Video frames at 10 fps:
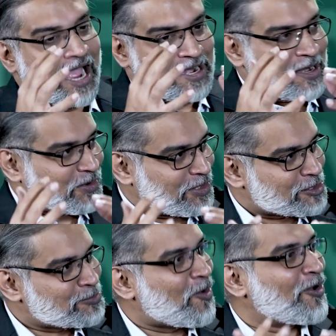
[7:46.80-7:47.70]
and the
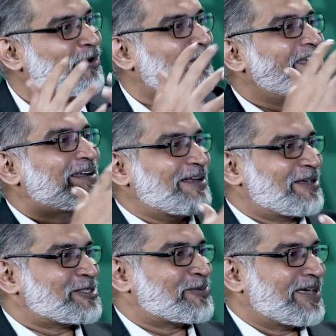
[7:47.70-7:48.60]
small
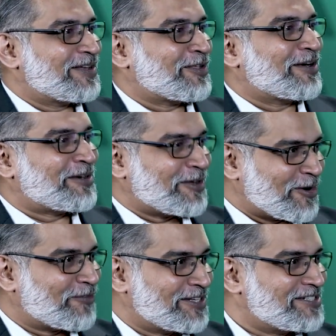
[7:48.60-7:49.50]
retailers were the
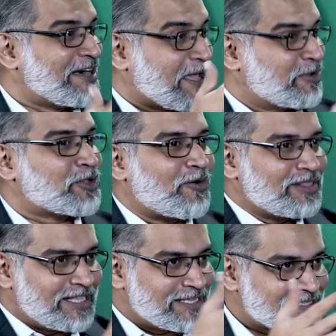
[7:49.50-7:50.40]
Return of the Jedi, with
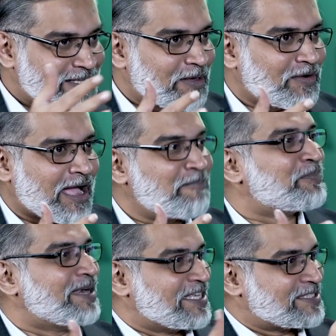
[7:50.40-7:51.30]
all these
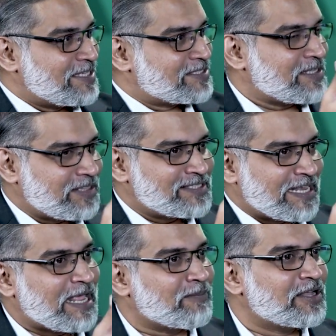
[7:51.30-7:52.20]
companies, these
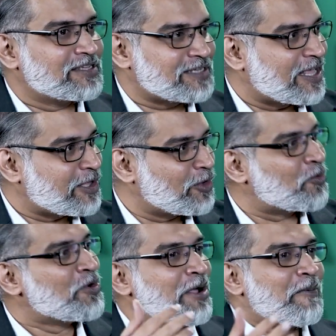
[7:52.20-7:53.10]
enablers like you,